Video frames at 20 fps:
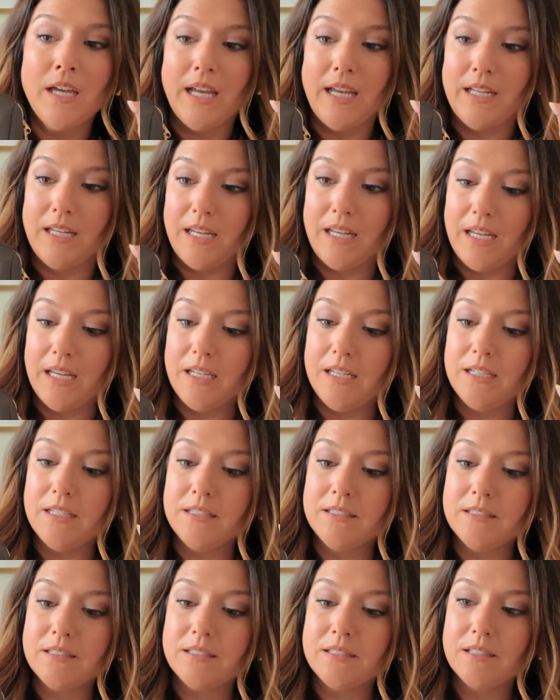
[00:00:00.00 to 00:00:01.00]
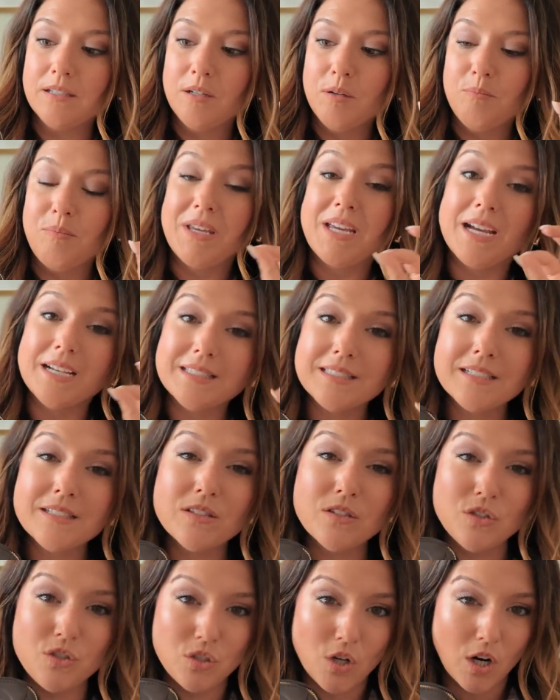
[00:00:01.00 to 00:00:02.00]
it is, because
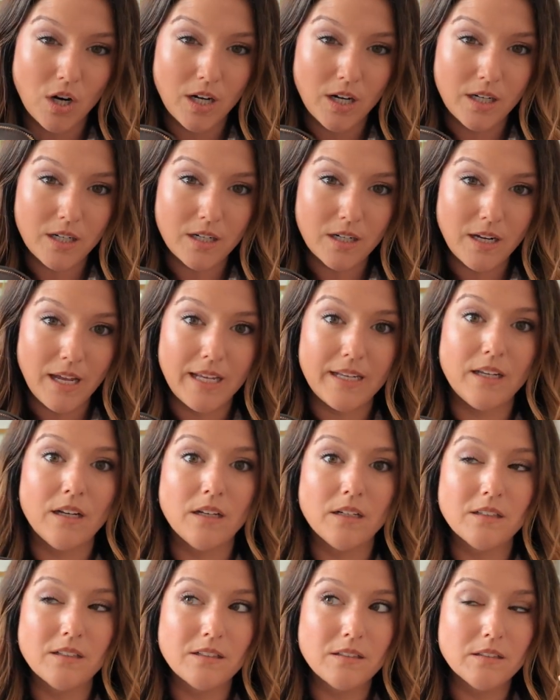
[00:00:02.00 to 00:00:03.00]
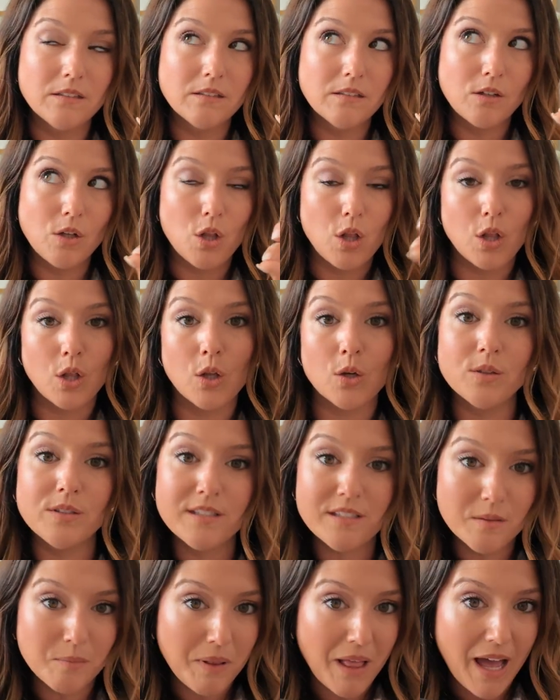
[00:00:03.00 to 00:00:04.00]
it's dark and close
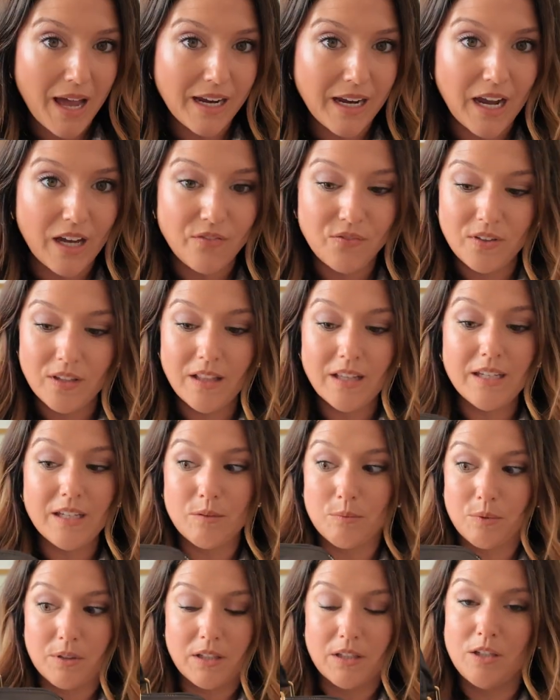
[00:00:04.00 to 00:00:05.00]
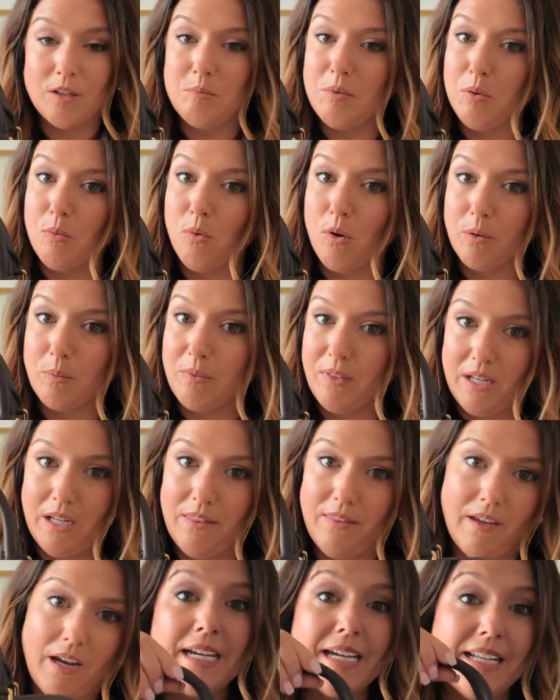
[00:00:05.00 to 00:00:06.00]
to black, I feel like it really could be worn with anything.